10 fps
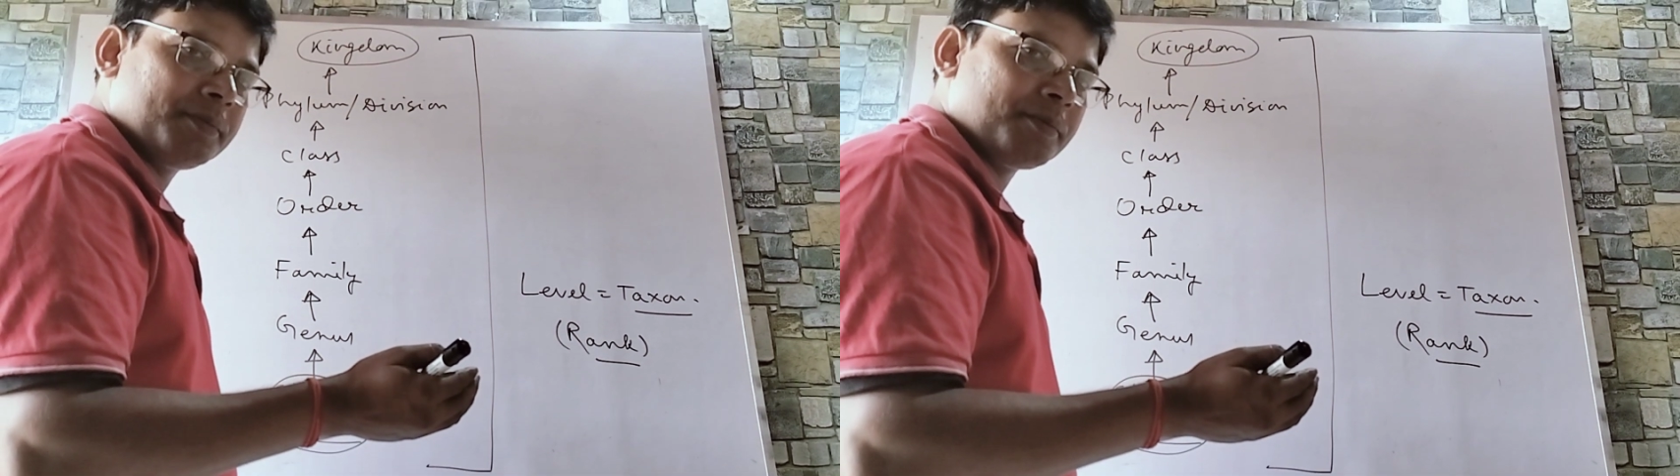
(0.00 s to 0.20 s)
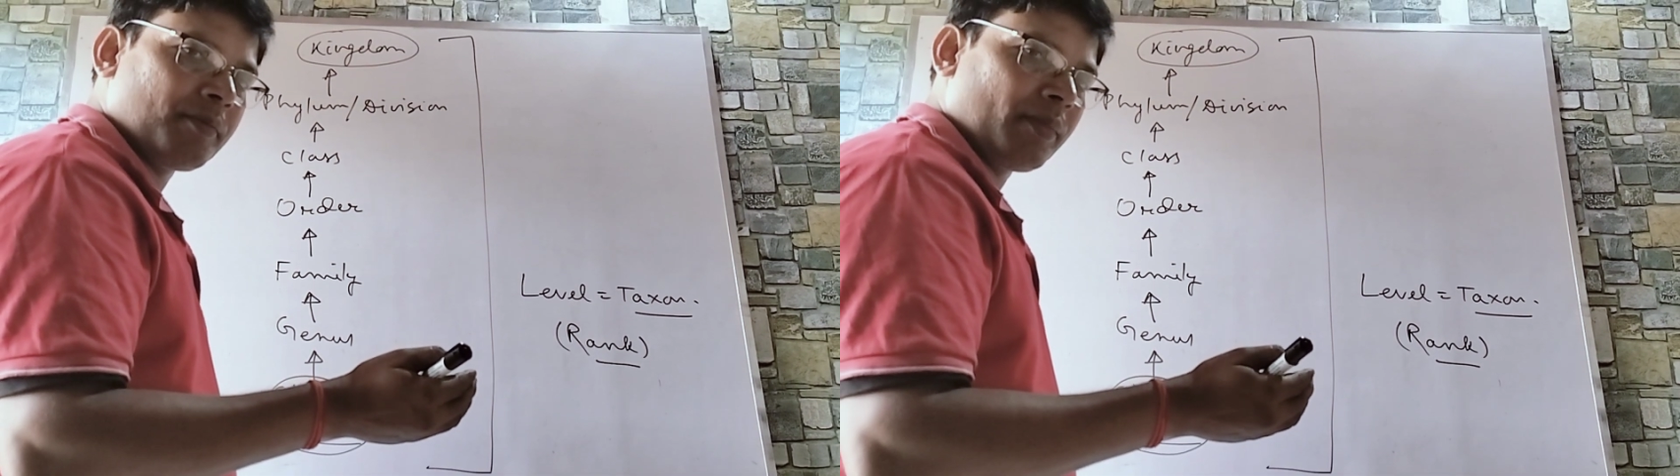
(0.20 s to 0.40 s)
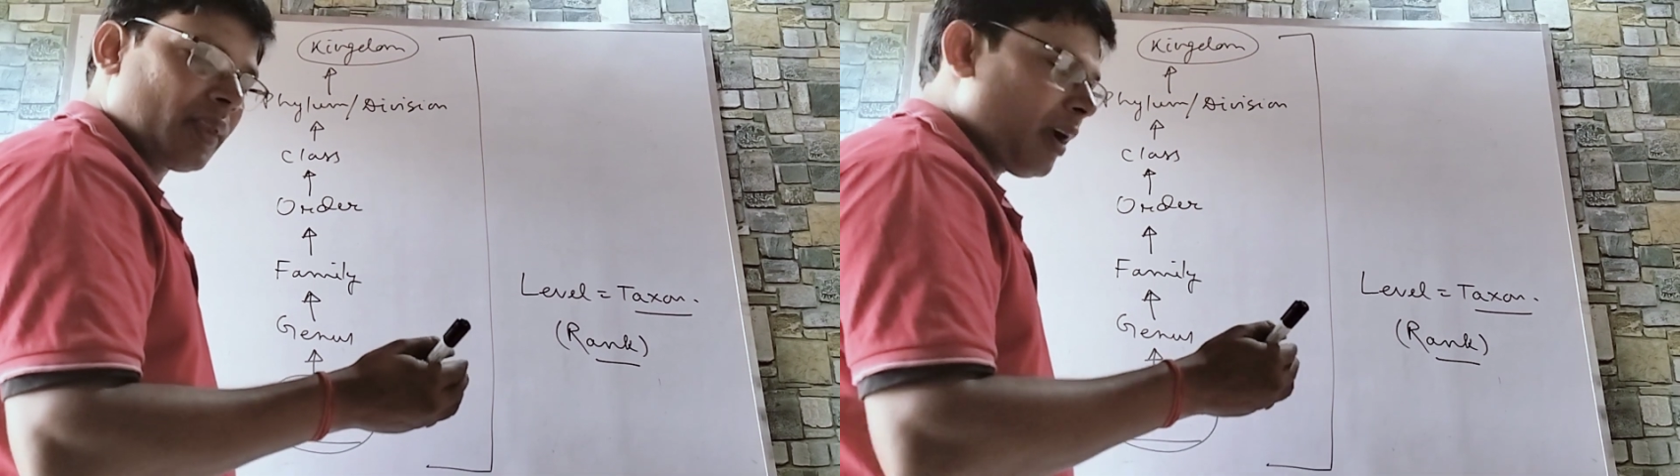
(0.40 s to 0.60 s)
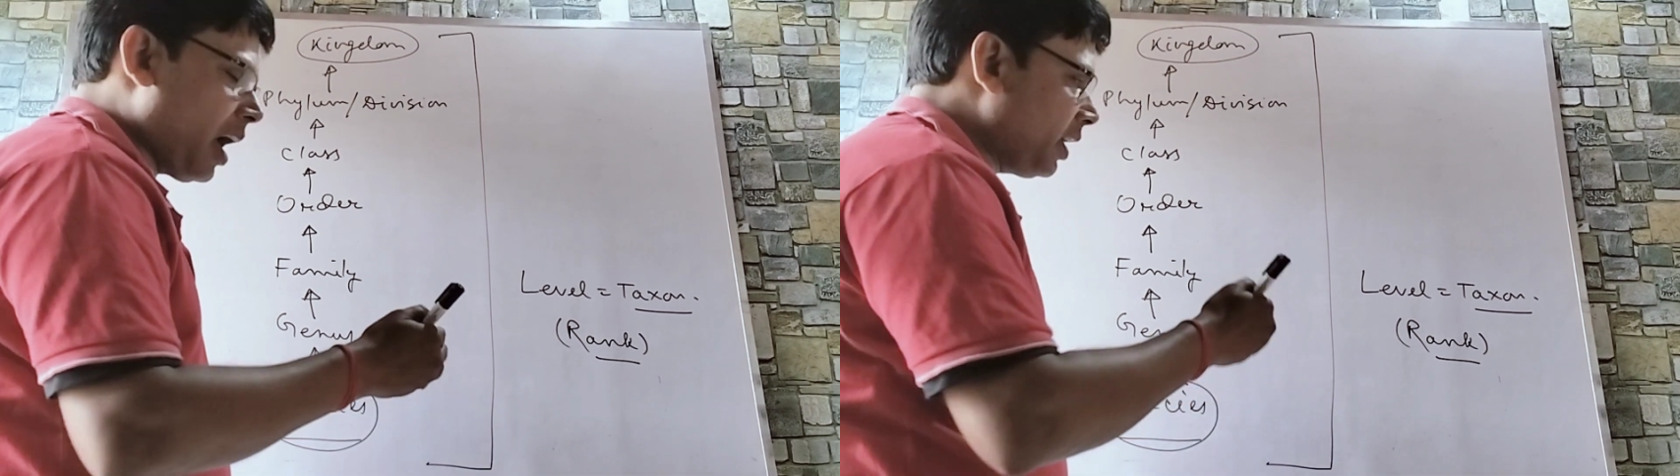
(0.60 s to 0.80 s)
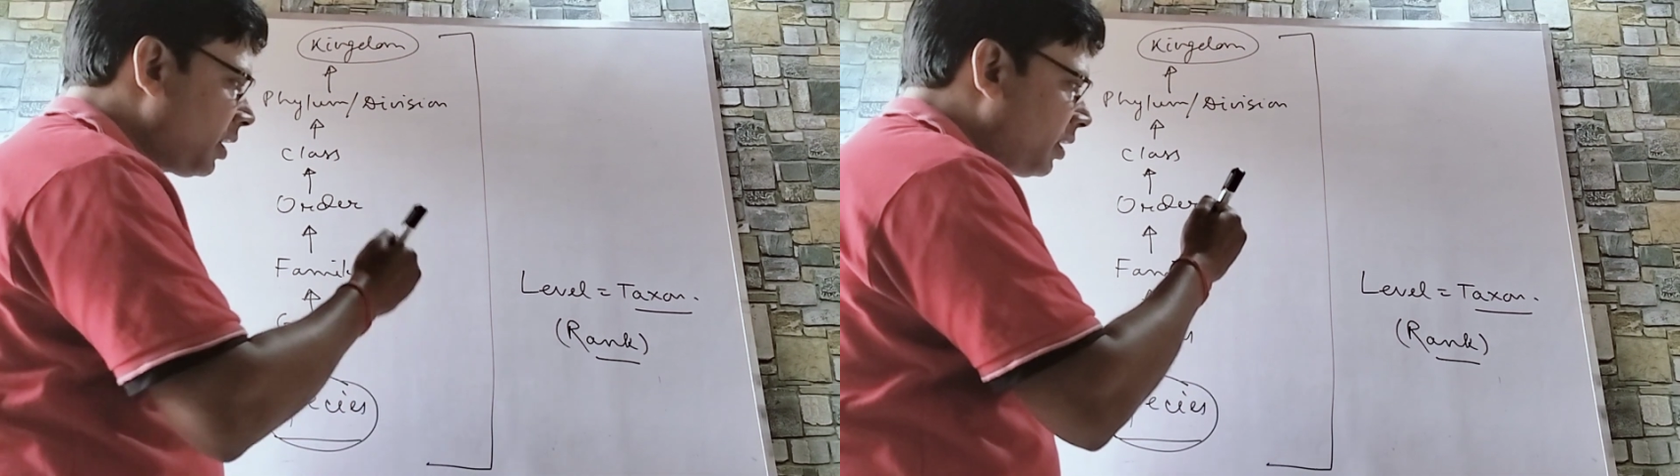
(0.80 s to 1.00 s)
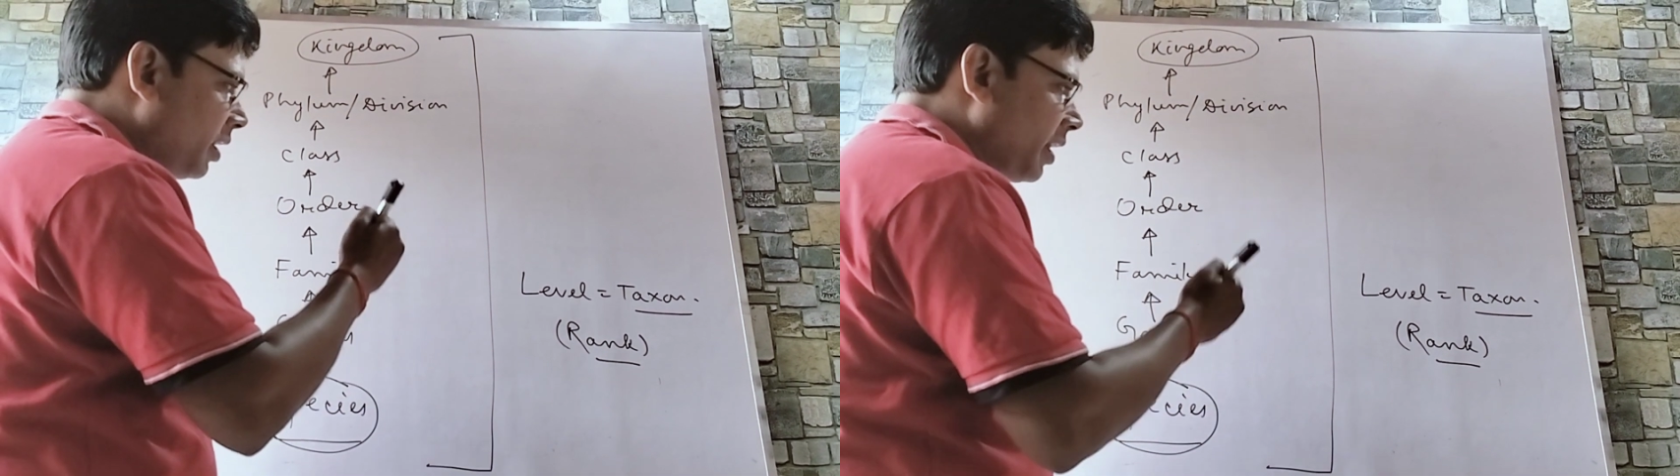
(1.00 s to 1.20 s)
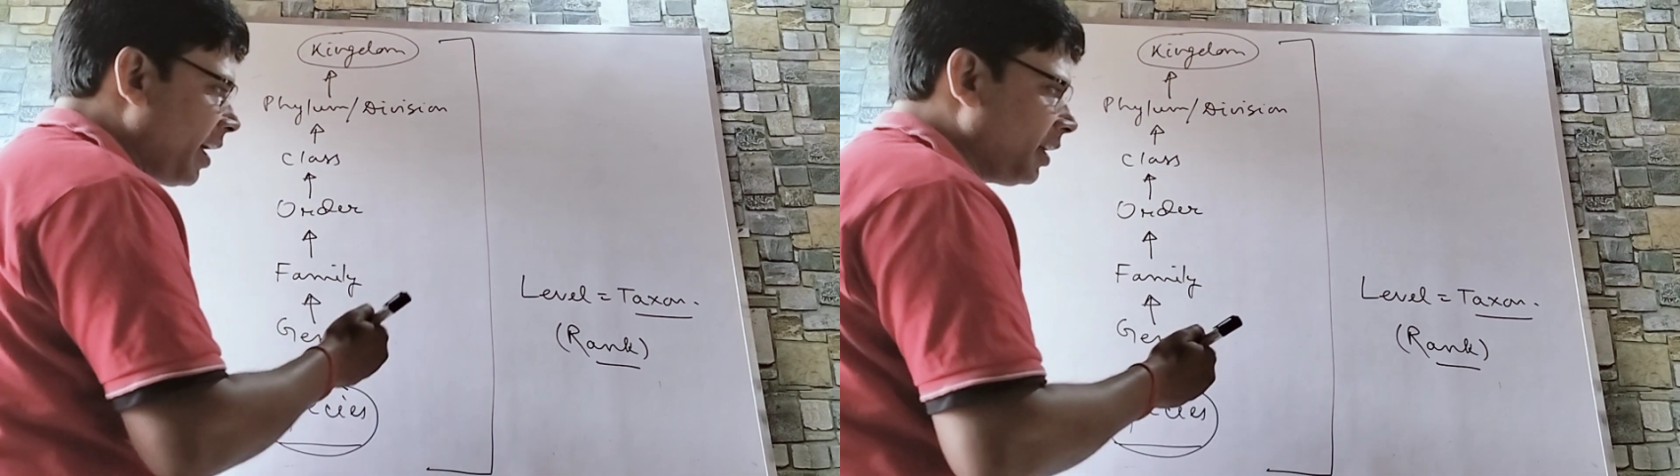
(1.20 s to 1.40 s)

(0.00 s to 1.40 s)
Higher the rank,